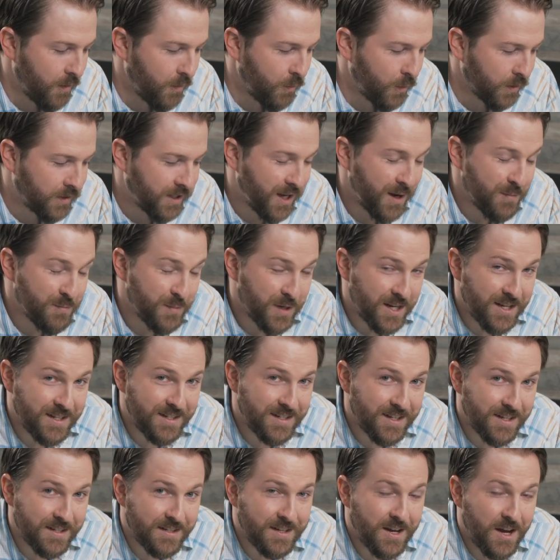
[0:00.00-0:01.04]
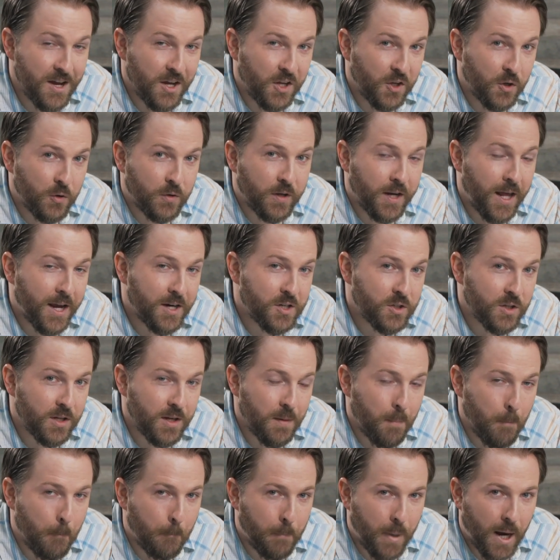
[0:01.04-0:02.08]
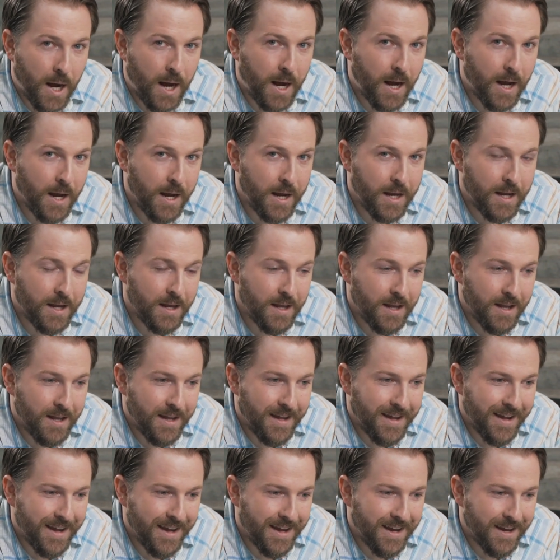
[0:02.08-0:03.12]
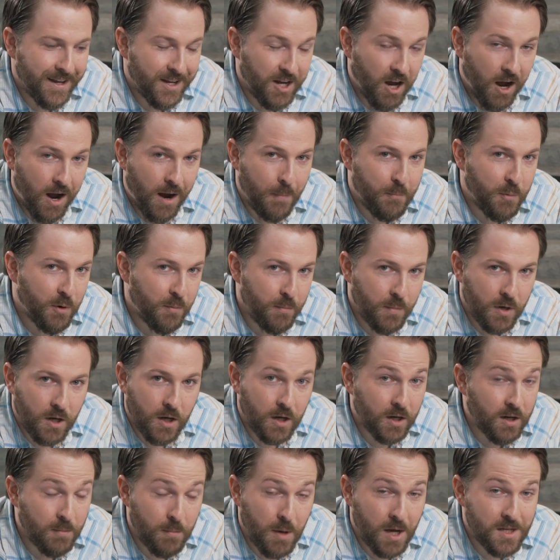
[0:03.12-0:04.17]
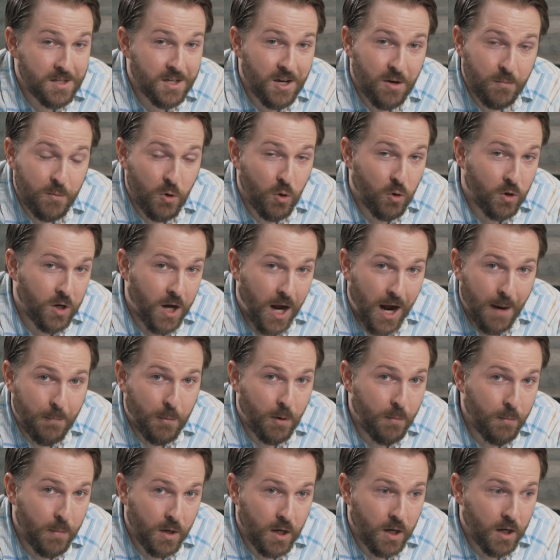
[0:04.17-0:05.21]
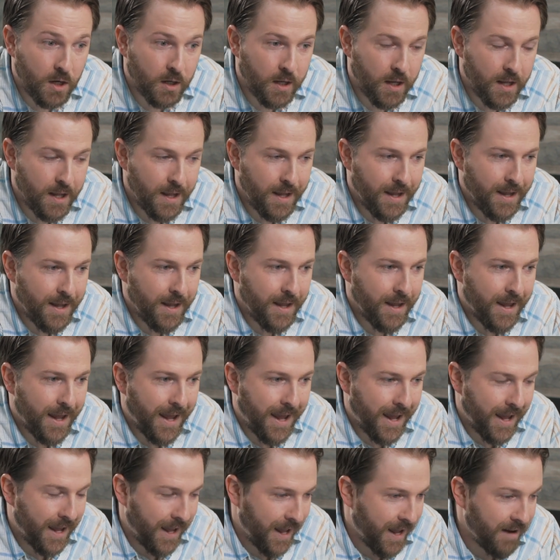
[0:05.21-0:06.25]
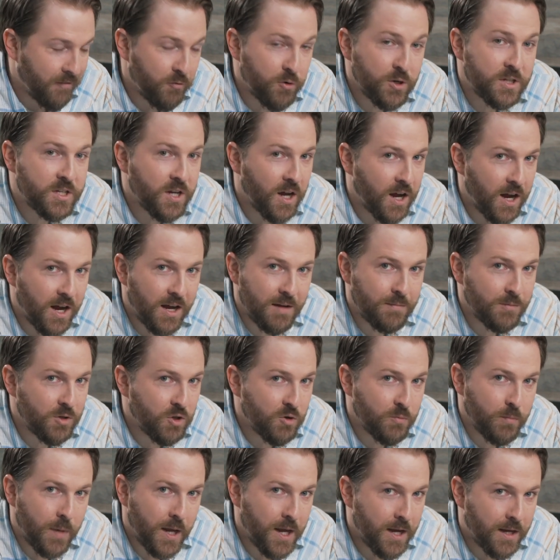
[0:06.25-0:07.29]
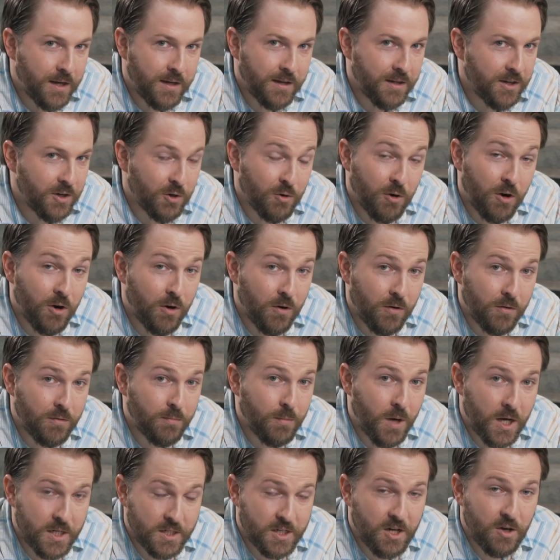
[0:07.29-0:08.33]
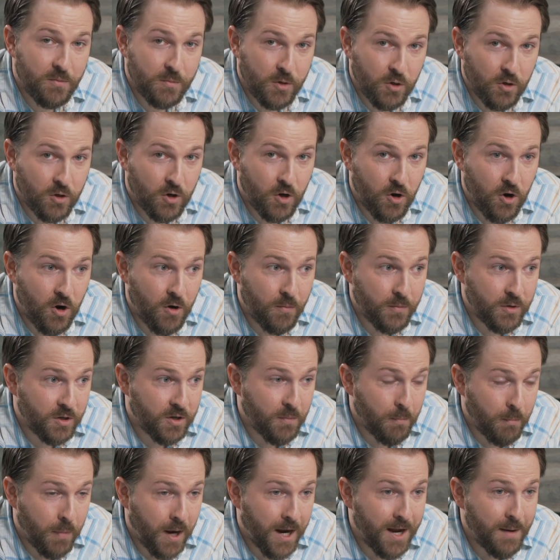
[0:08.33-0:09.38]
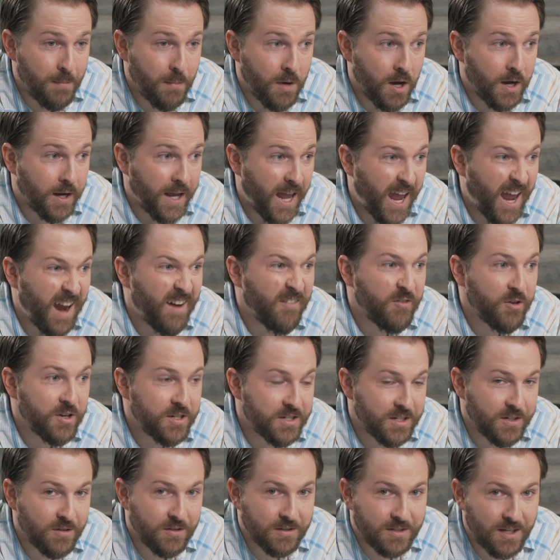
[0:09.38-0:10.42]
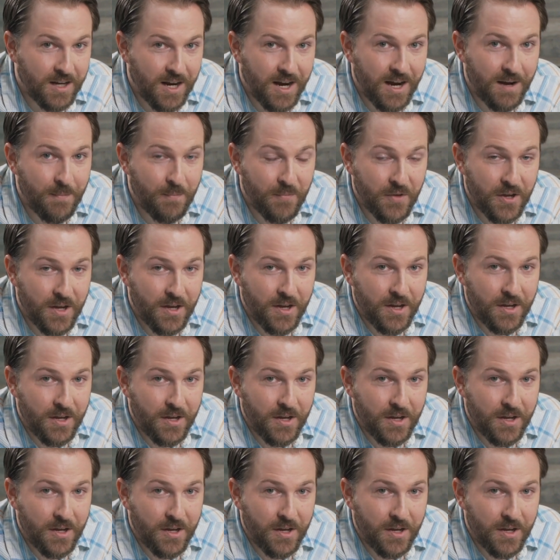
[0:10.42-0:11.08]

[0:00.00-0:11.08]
what that means is you can actually buy a copper mug, a Moscow Mule copper mug, every time you make your own Moscow Mule at home. You can buy a mug every single time